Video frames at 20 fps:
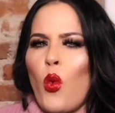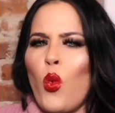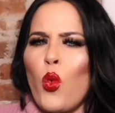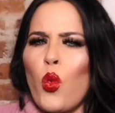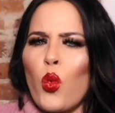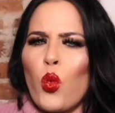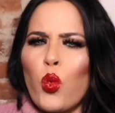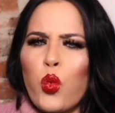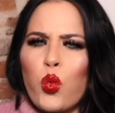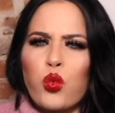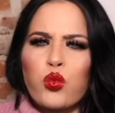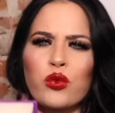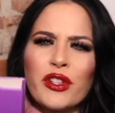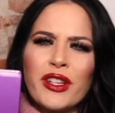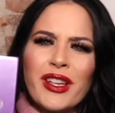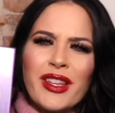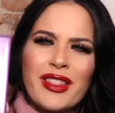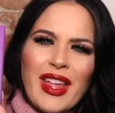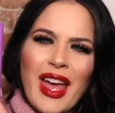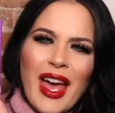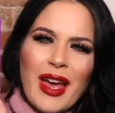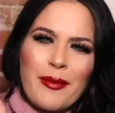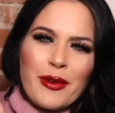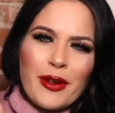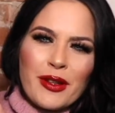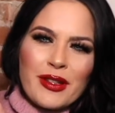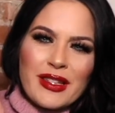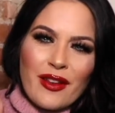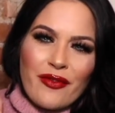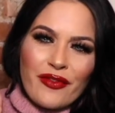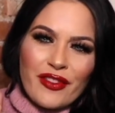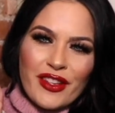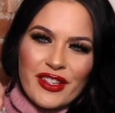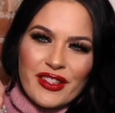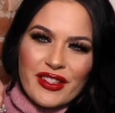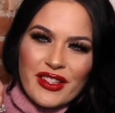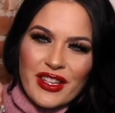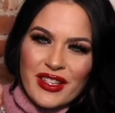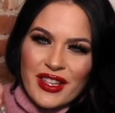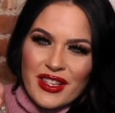Ooh. I'm gonna definitely,
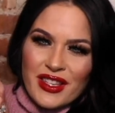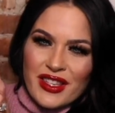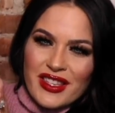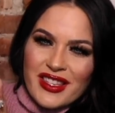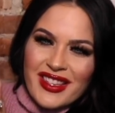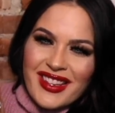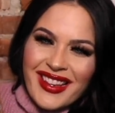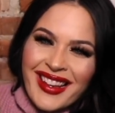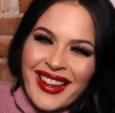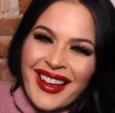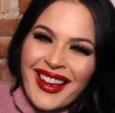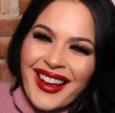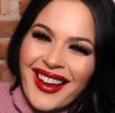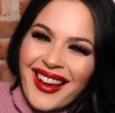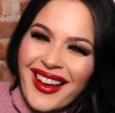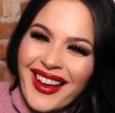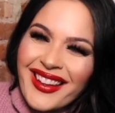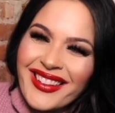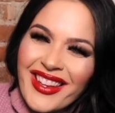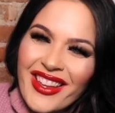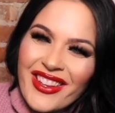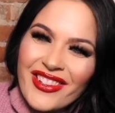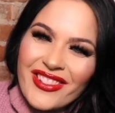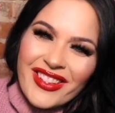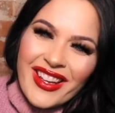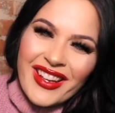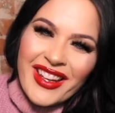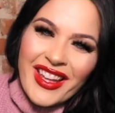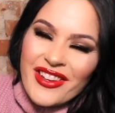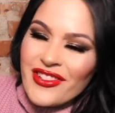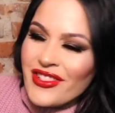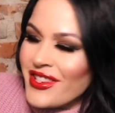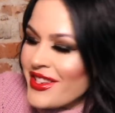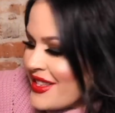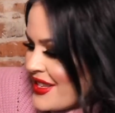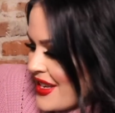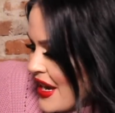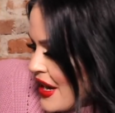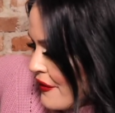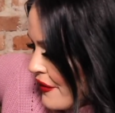this is another thing that you just
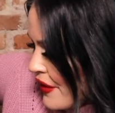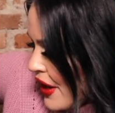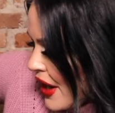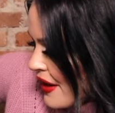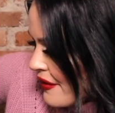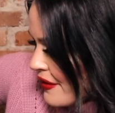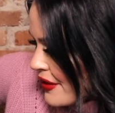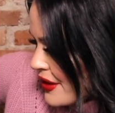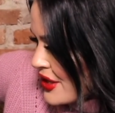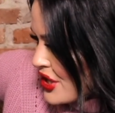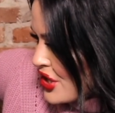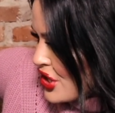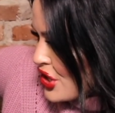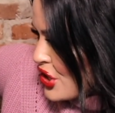save forever. It's